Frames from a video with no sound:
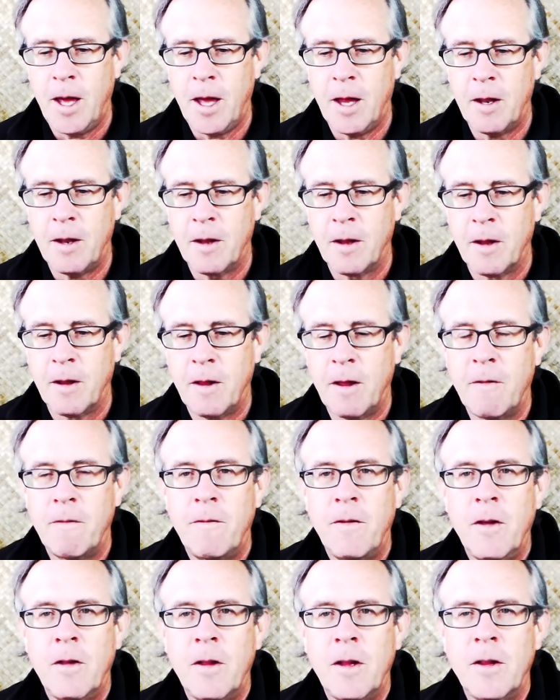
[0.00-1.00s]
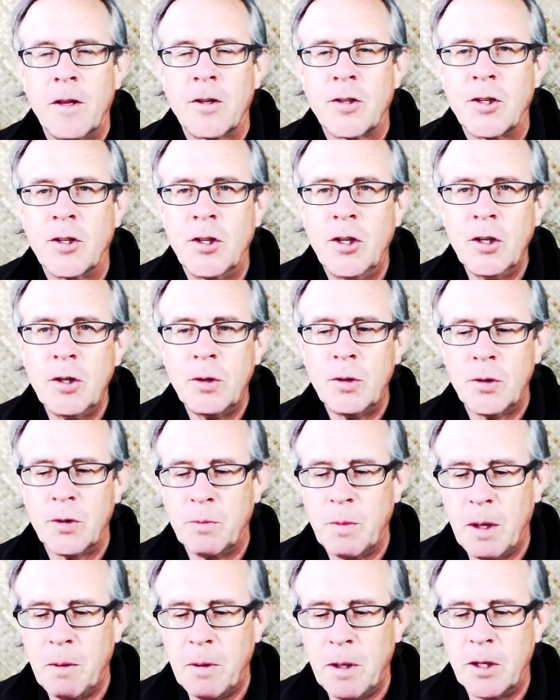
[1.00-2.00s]
and they feeling this guilt
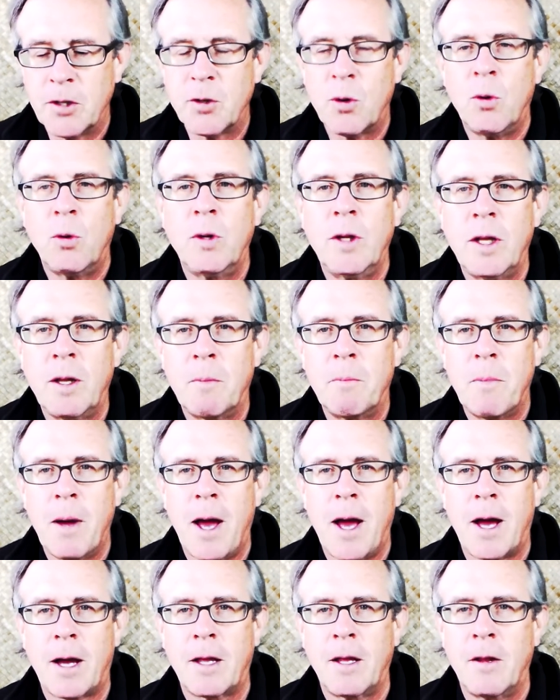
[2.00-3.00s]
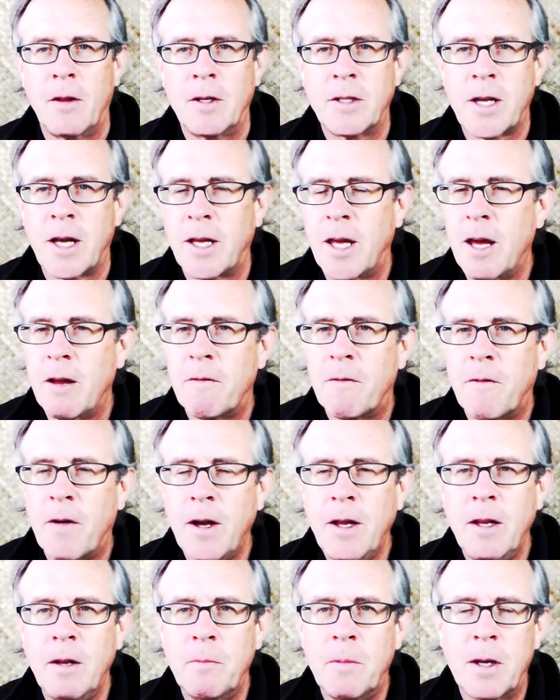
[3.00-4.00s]
maybe is holding them back. And they say, I can't
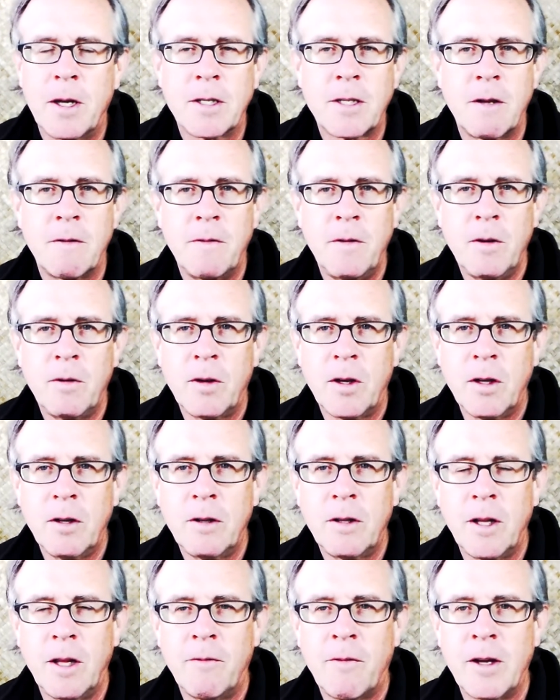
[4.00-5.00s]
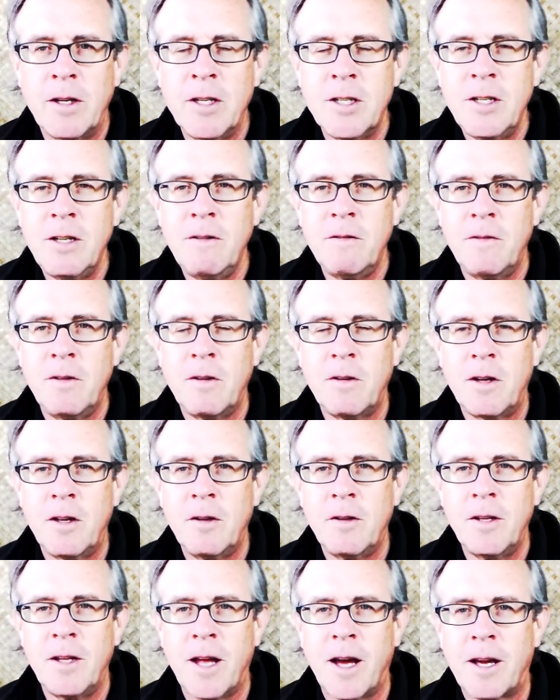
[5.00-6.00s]
find it because I feel guilty. If I just didn't feel
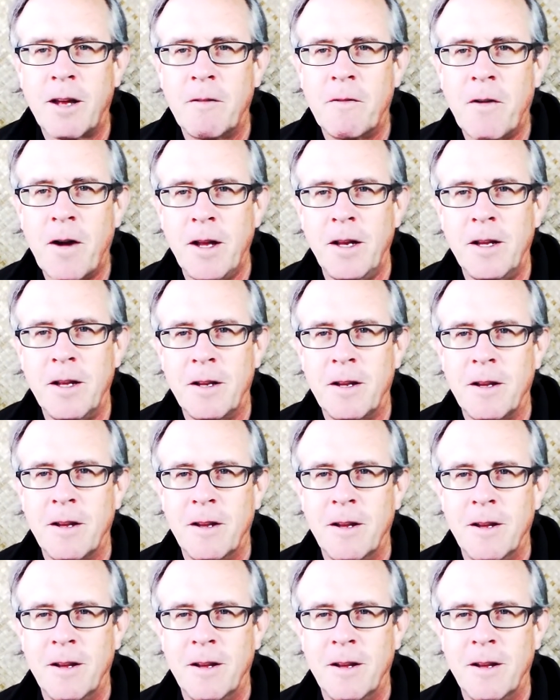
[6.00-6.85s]
guilty, I could find it.